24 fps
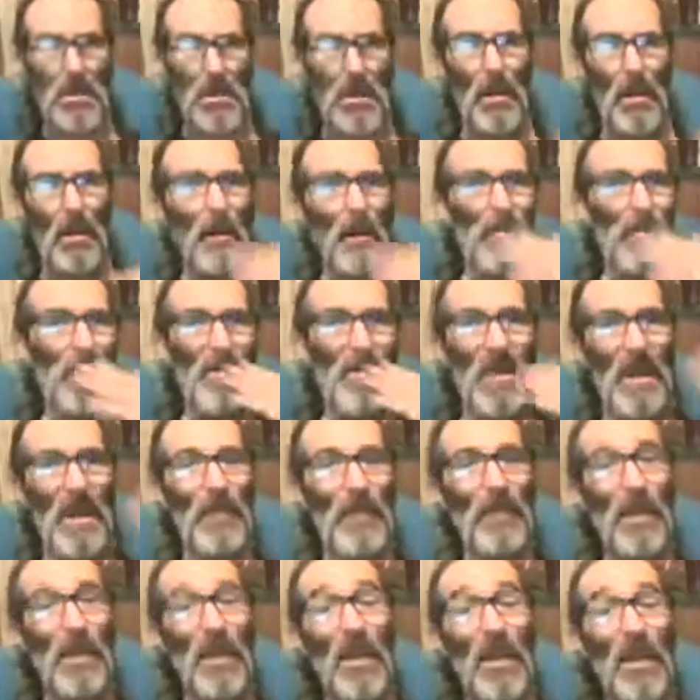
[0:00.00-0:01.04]
Oh,
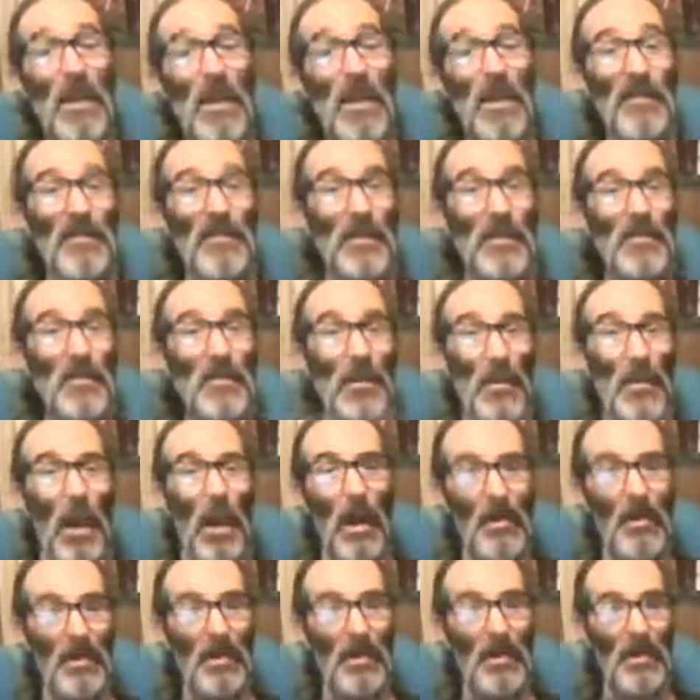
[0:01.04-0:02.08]
anyway, if you took
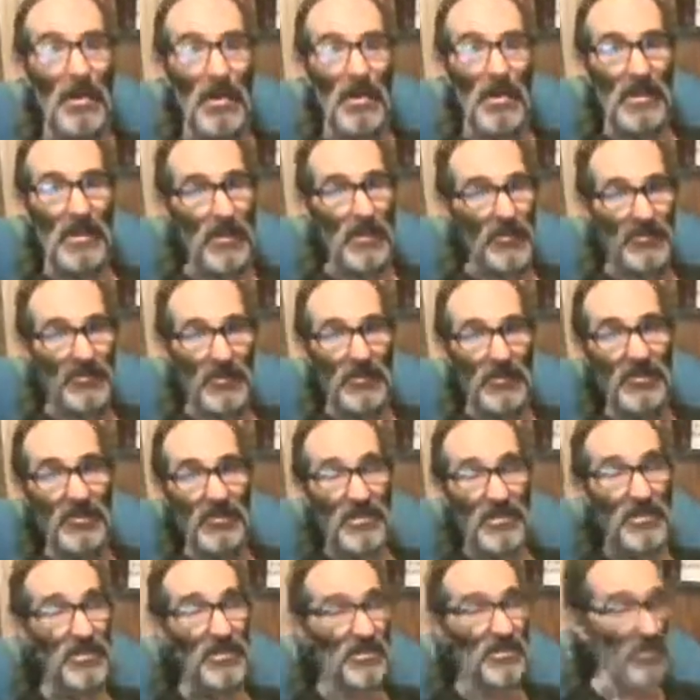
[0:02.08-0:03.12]
all their money, if you
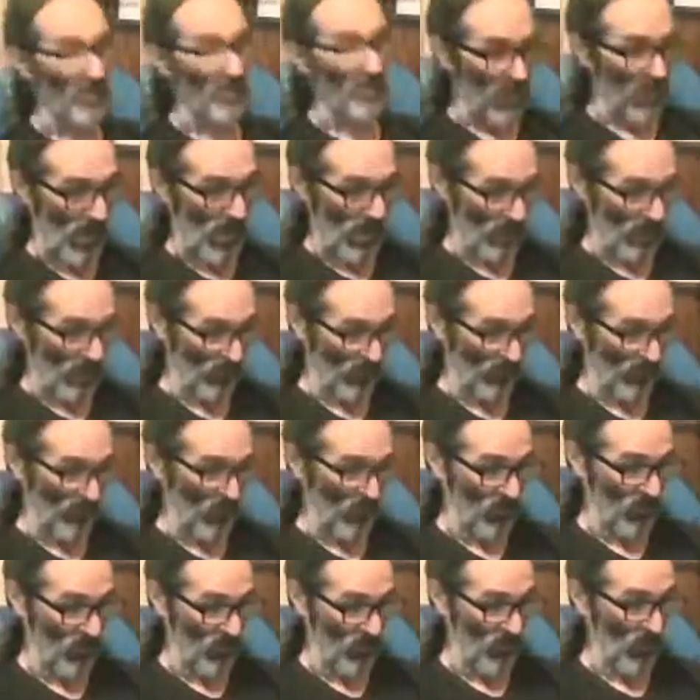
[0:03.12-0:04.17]
didn't just tax it, if
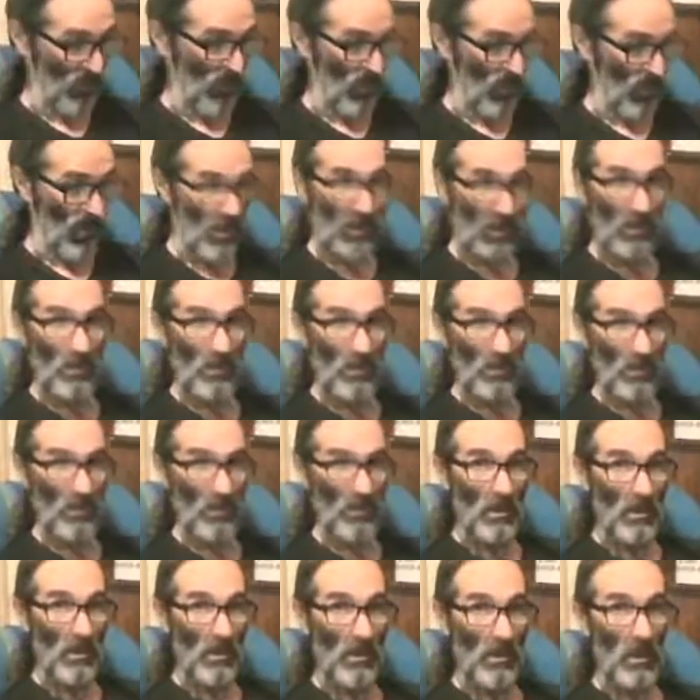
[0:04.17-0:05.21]
you took it all,
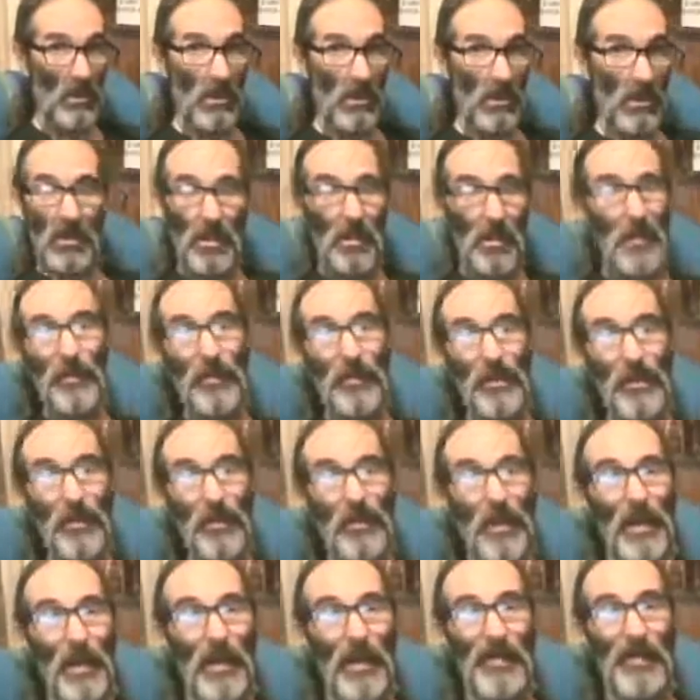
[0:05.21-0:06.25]
it
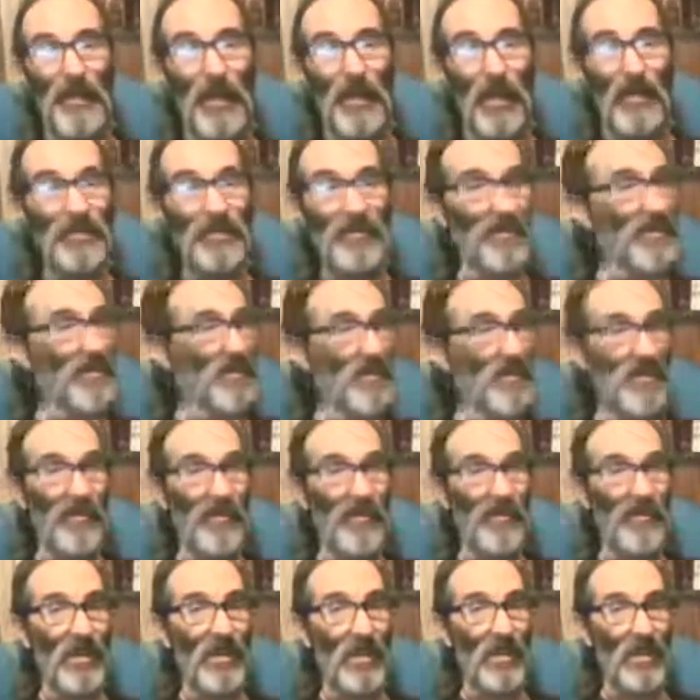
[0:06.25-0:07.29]
wouldn't pay for everything
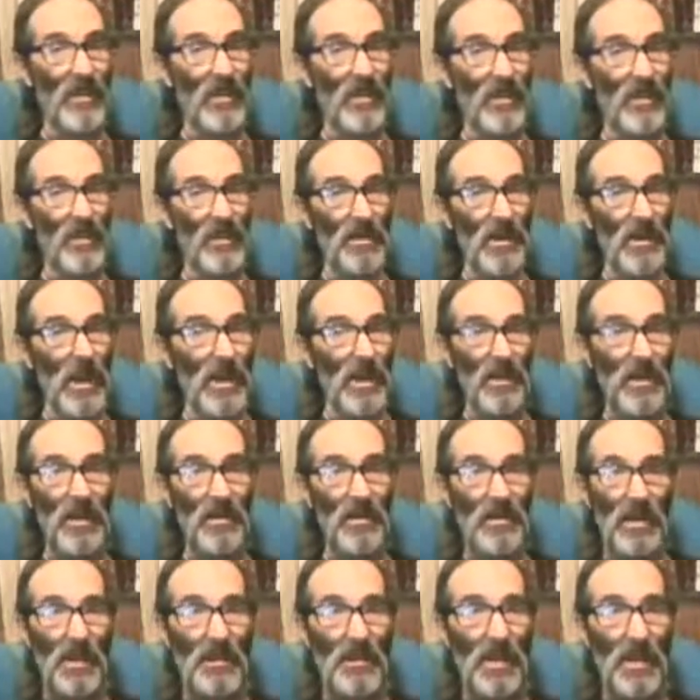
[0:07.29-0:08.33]
for very long. I can't
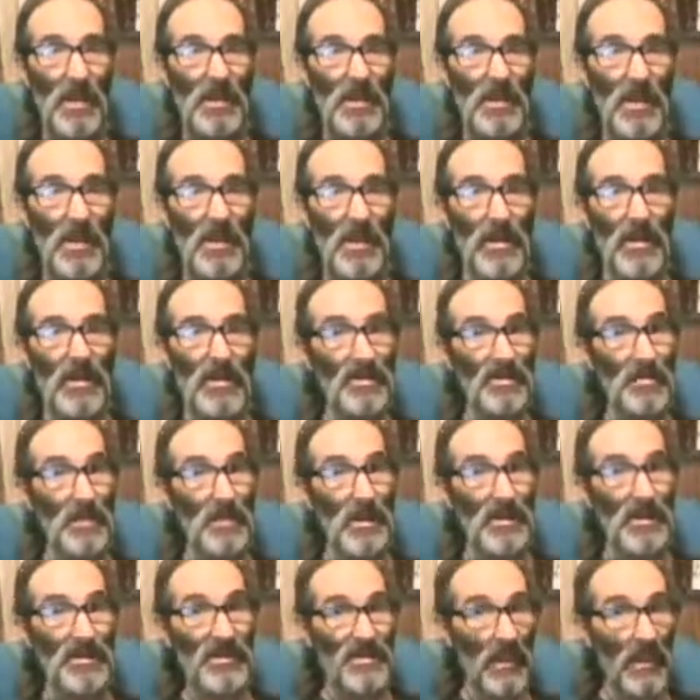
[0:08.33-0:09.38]
remember how long it is,
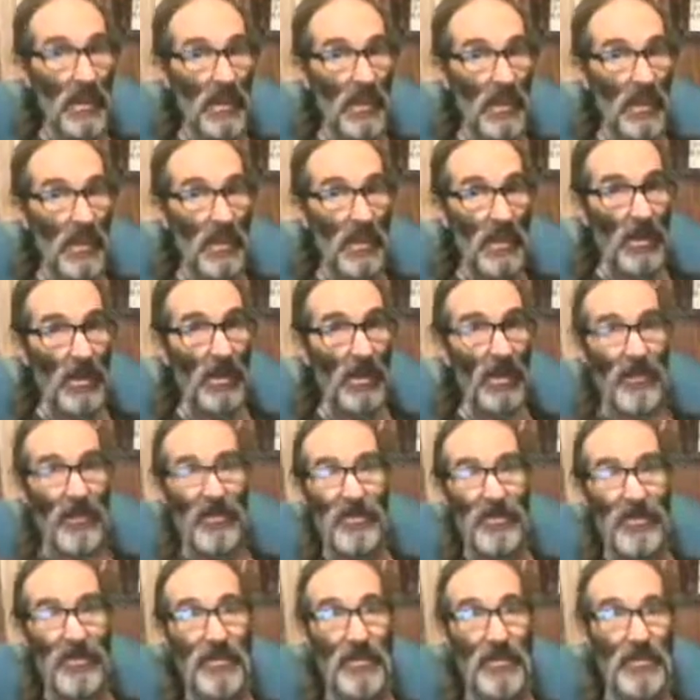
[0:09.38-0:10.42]
but it's not long enough.
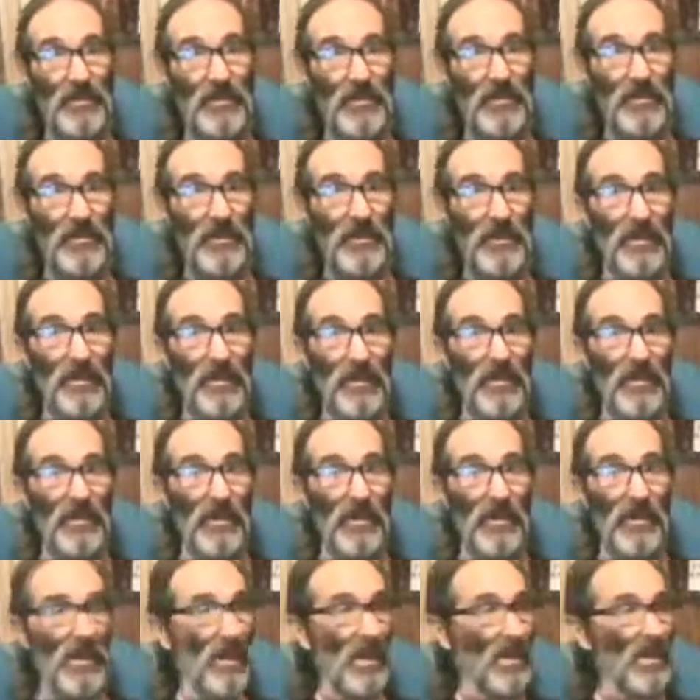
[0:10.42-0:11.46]
It's
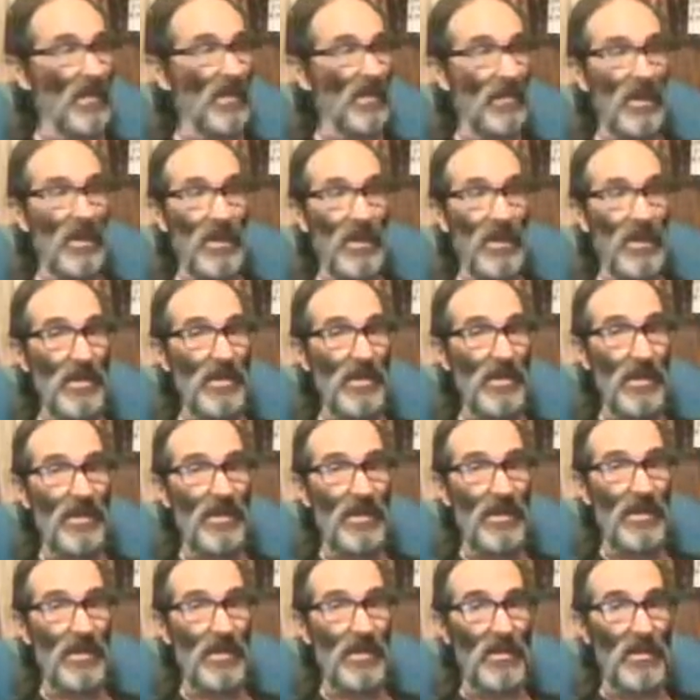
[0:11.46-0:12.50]
only like 3 years, I
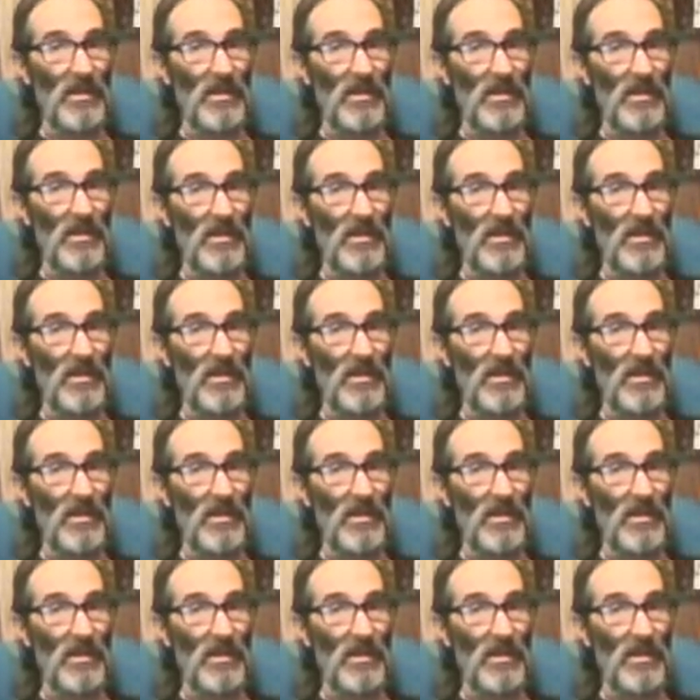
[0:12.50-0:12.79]
think.